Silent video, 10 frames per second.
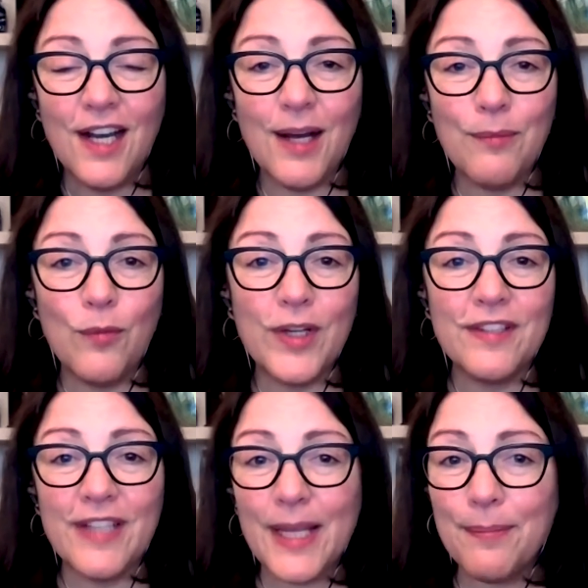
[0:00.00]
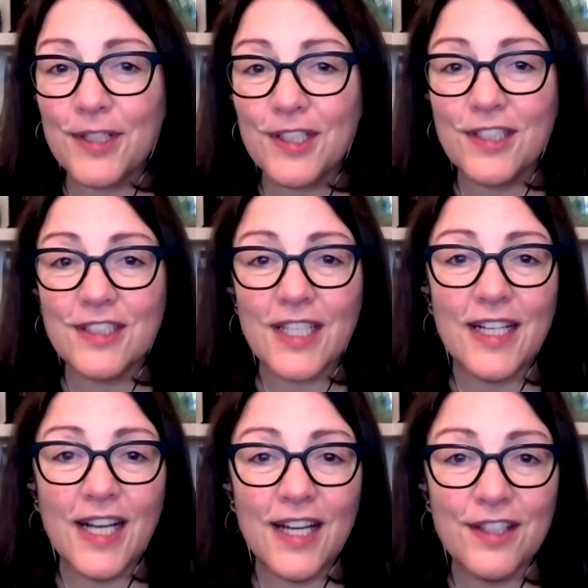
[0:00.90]
um, with neighbors
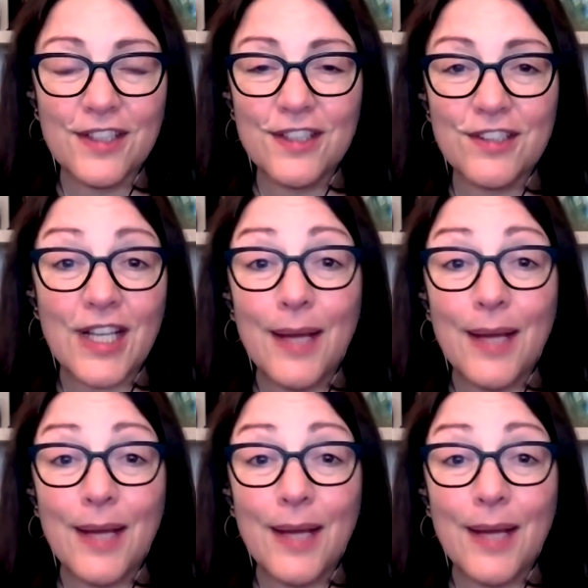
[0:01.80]
and others,